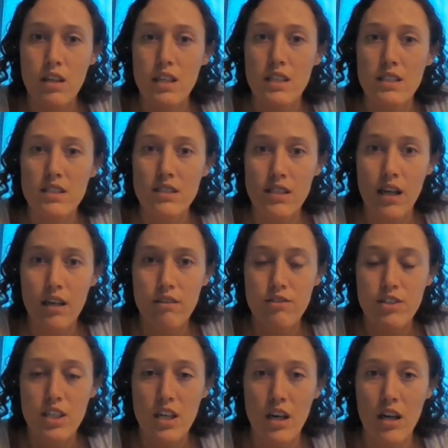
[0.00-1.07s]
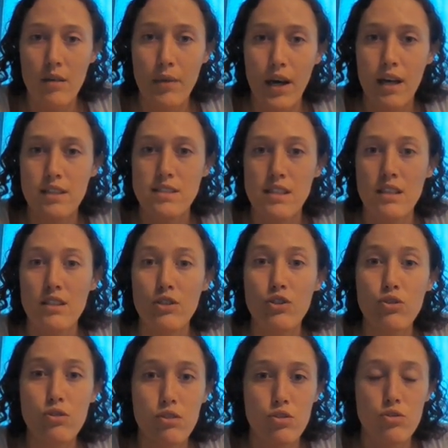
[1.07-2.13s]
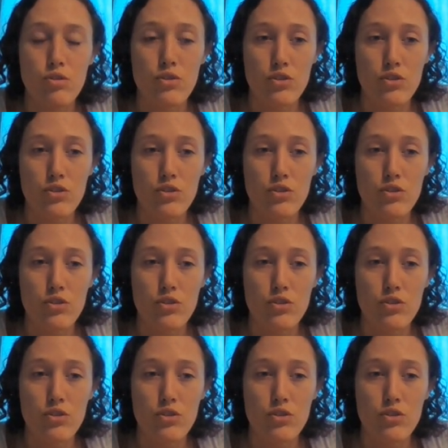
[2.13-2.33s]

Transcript: inside of the cup has a neutral